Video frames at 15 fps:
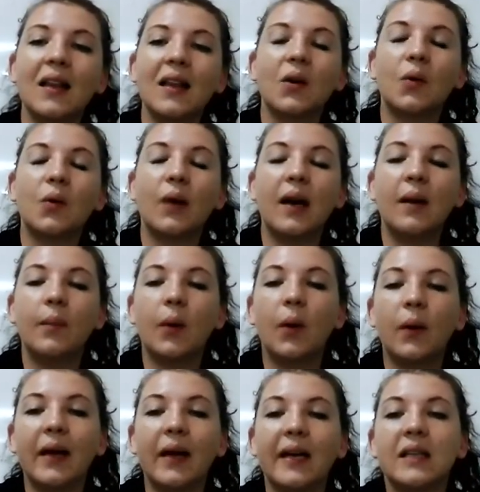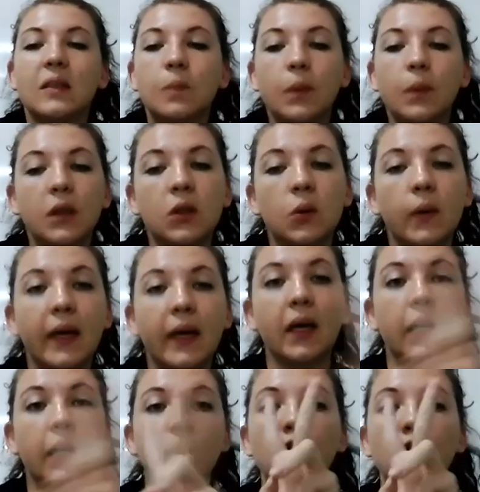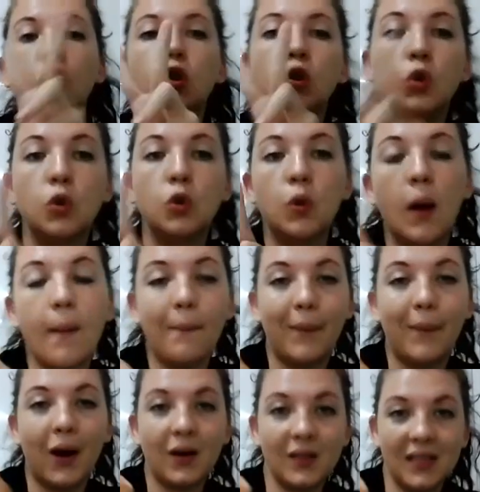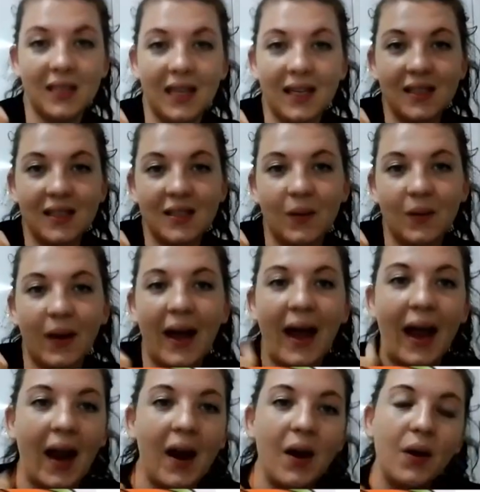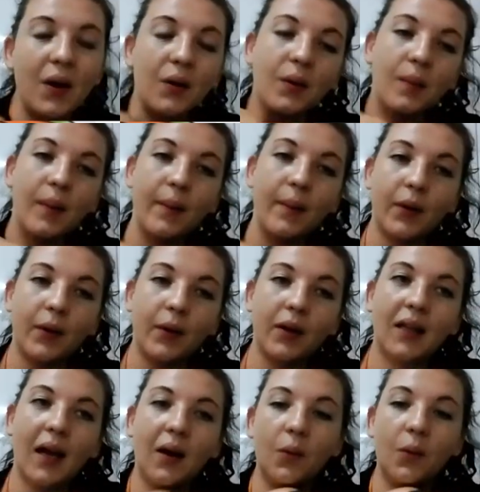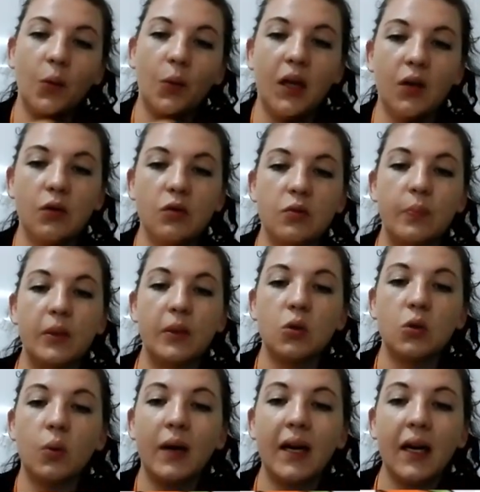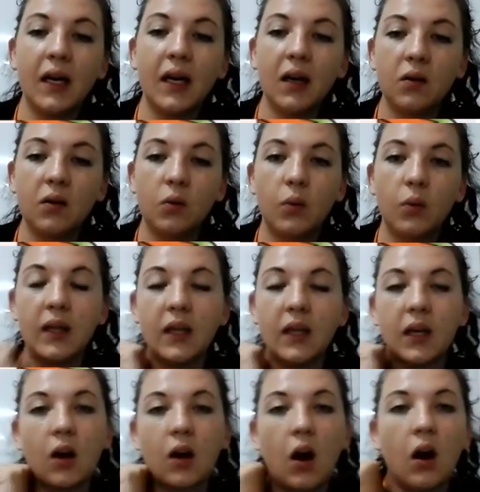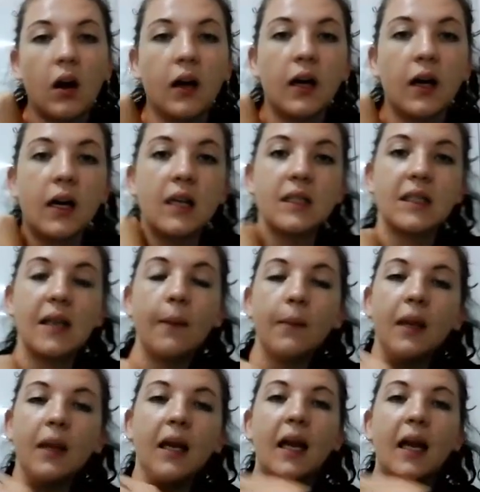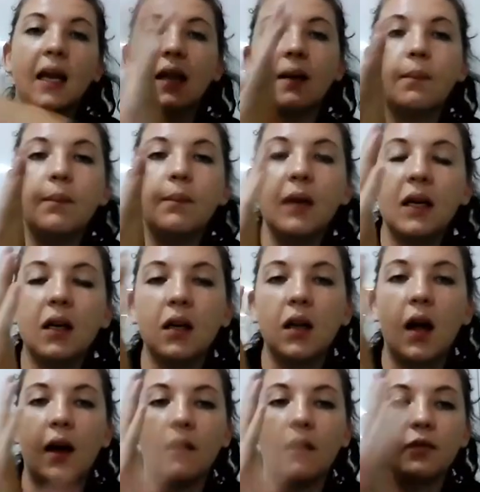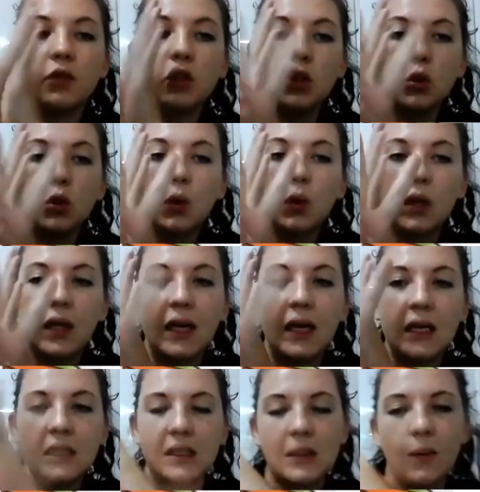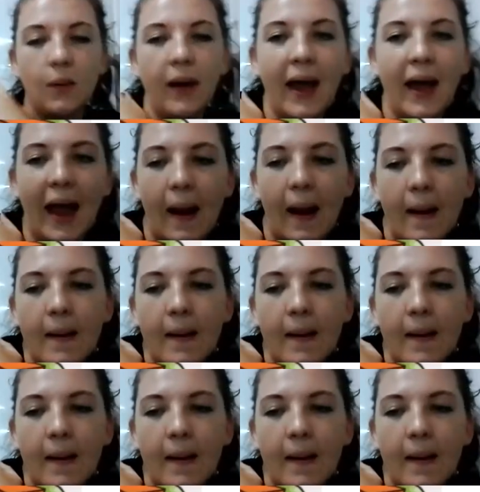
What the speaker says: the green ball is between two boxes. Okay, remember that we use between when there are something in the middle of two things. Okay,